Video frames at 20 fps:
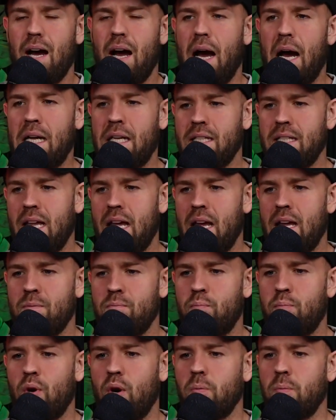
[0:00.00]
and then
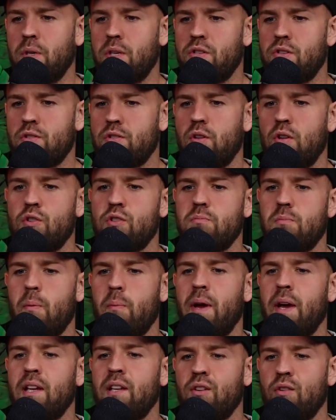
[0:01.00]
probably just lose my
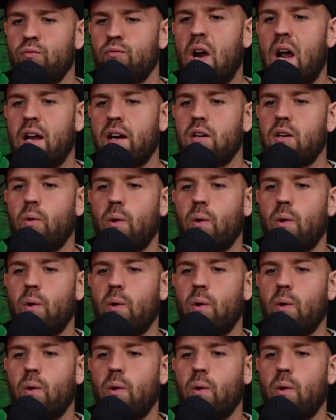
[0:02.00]
mind and rant